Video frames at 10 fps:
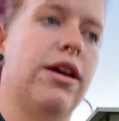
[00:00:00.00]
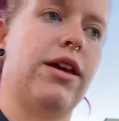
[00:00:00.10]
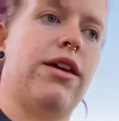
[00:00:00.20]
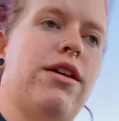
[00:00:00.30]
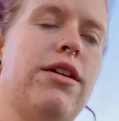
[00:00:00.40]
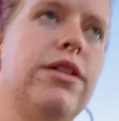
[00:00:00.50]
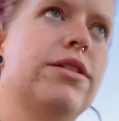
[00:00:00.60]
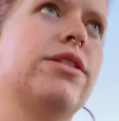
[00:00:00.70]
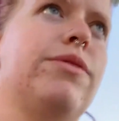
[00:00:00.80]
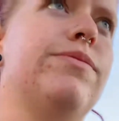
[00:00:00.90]
And
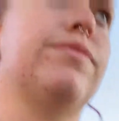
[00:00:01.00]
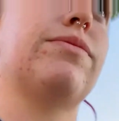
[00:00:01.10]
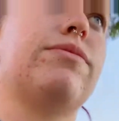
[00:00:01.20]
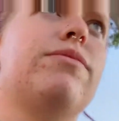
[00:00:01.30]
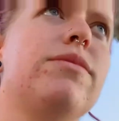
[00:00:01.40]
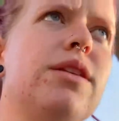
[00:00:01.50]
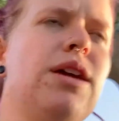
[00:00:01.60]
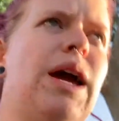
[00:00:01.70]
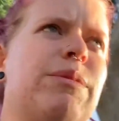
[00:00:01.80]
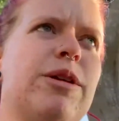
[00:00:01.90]

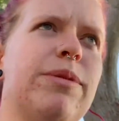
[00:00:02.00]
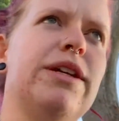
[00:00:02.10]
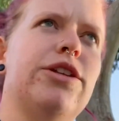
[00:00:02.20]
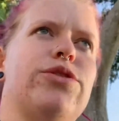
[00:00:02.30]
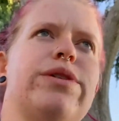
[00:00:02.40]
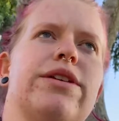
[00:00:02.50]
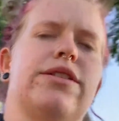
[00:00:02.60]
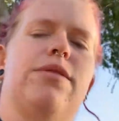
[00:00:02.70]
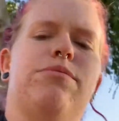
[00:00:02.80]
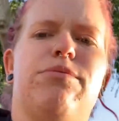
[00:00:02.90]
I'm gonna be doing
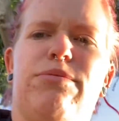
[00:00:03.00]
some,